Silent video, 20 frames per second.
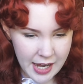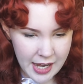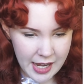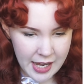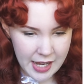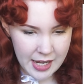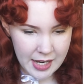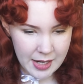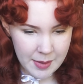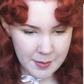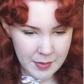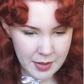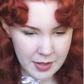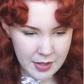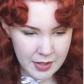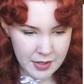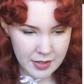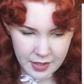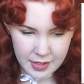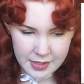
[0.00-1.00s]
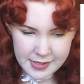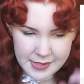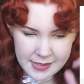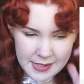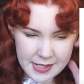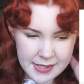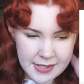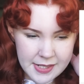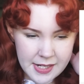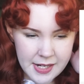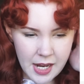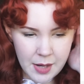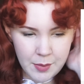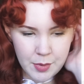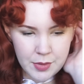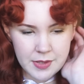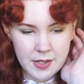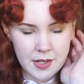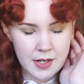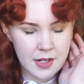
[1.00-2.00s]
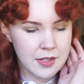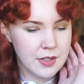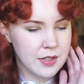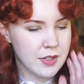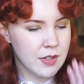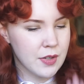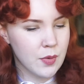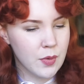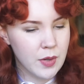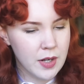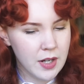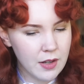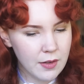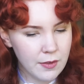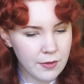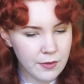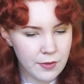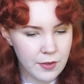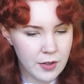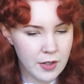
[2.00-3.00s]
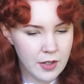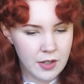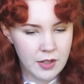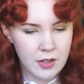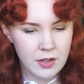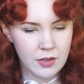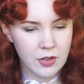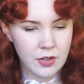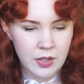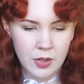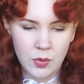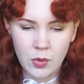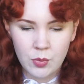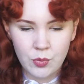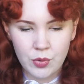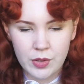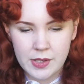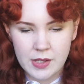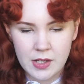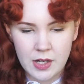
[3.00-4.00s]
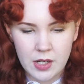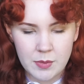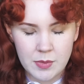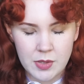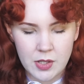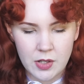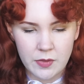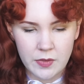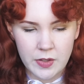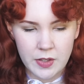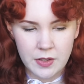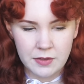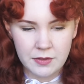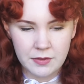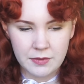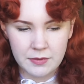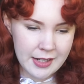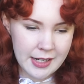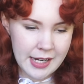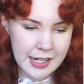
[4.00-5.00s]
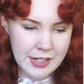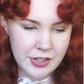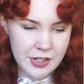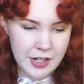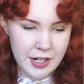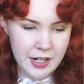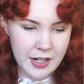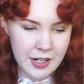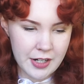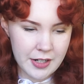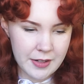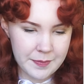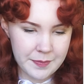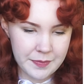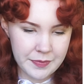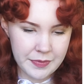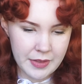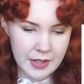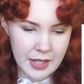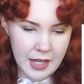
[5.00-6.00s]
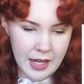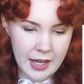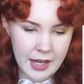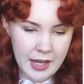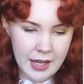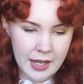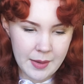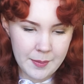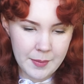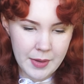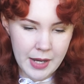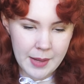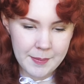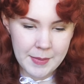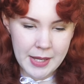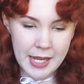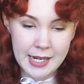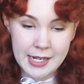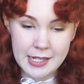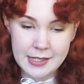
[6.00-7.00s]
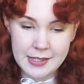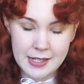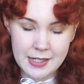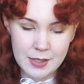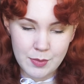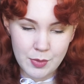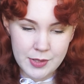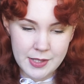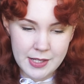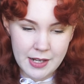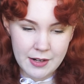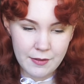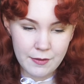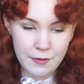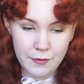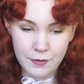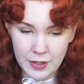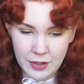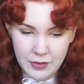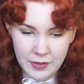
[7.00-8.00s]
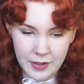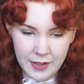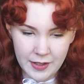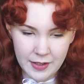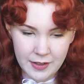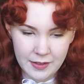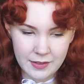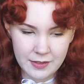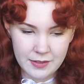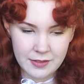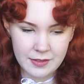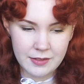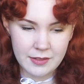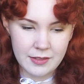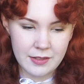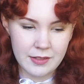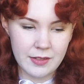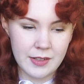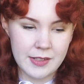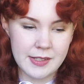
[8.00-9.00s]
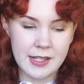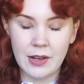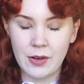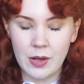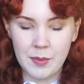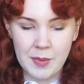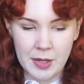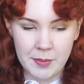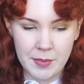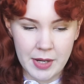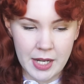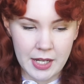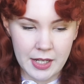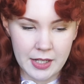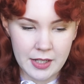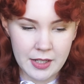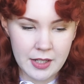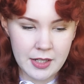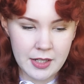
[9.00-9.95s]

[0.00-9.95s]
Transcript: I'm 69% intuitive, 31% observant. Nature, um, I'm 86% feeling, is how I make my